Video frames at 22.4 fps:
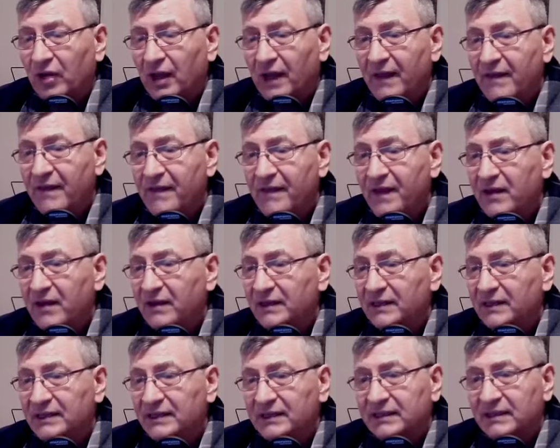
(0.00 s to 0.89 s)
and there
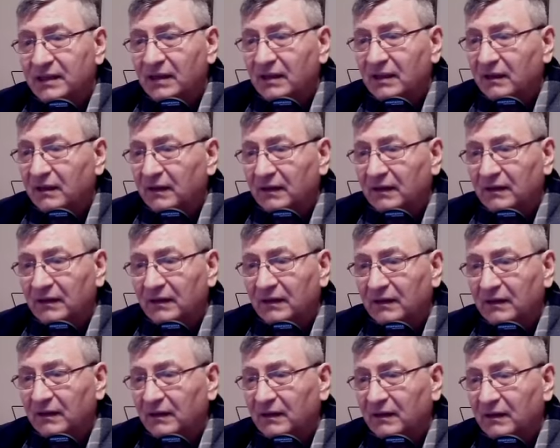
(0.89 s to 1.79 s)
is none
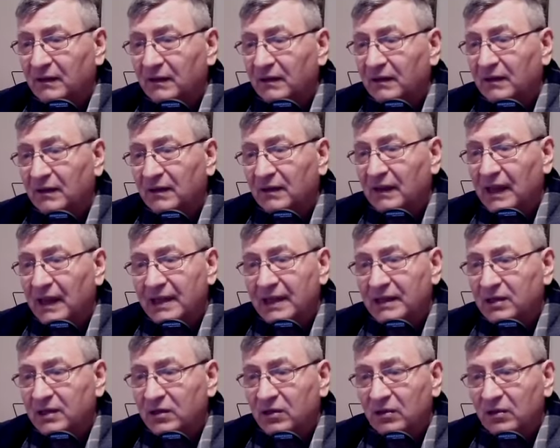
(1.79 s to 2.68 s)

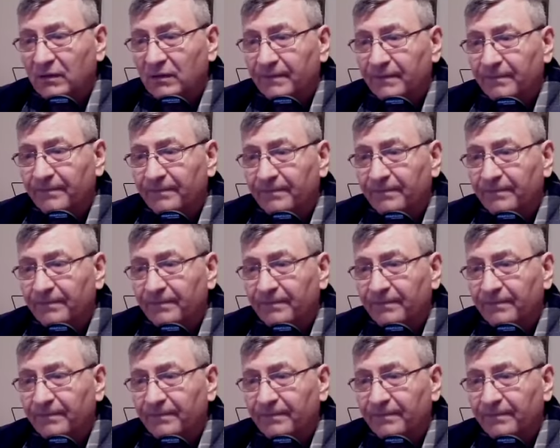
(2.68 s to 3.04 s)
like you.